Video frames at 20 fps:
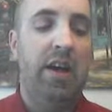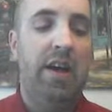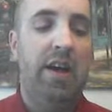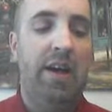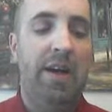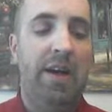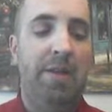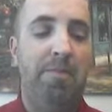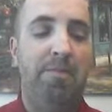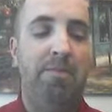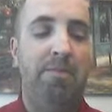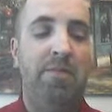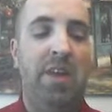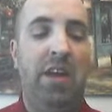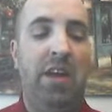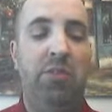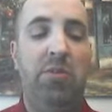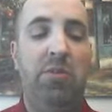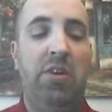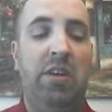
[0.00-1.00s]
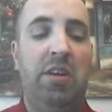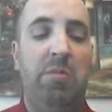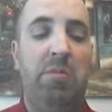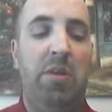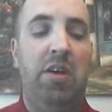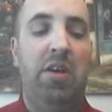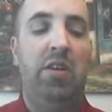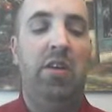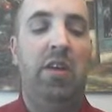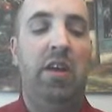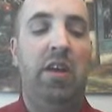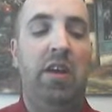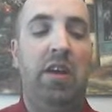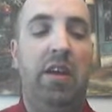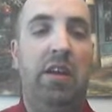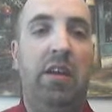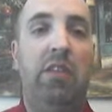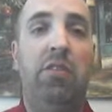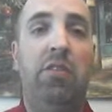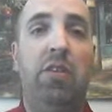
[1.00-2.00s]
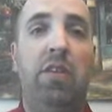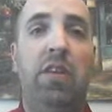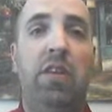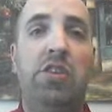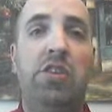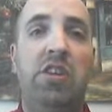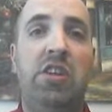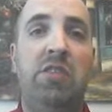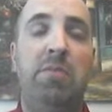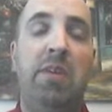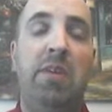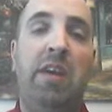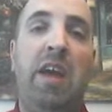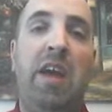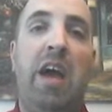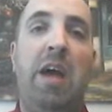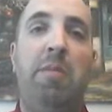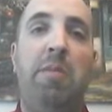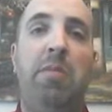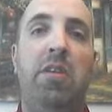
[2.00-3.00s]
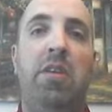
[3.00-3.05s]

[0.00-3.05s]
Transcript: Next, we talked about considering the achievement gap,